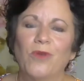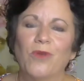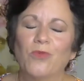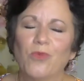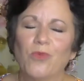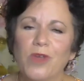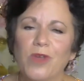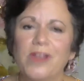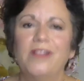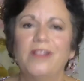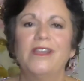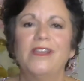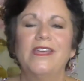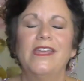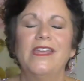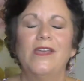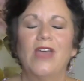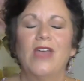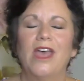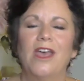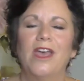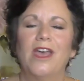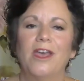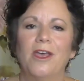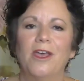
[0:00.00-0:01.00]
really,
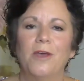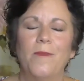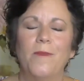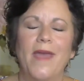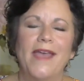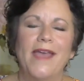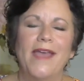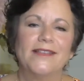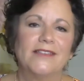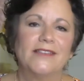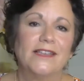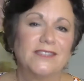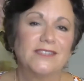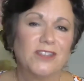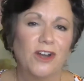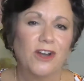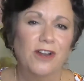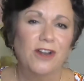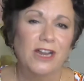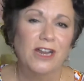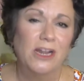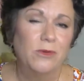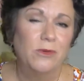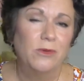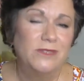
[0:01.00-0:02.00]
um, as I
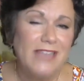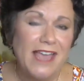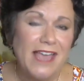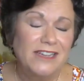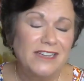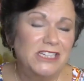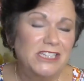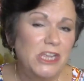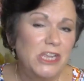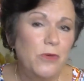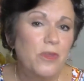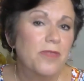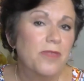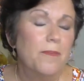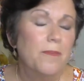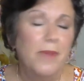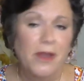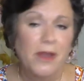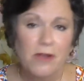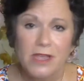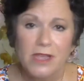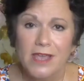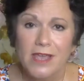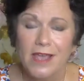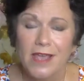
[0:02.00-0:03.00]
started, it was actually with
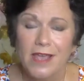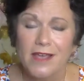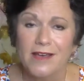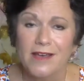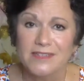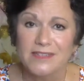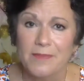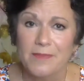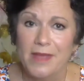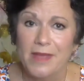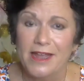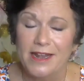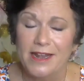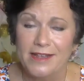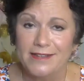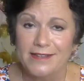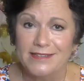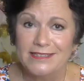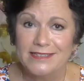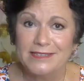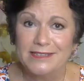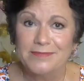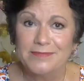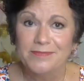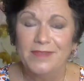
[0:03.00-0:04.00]
Mary Kay
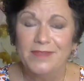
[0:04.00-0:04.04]
Cosmetics.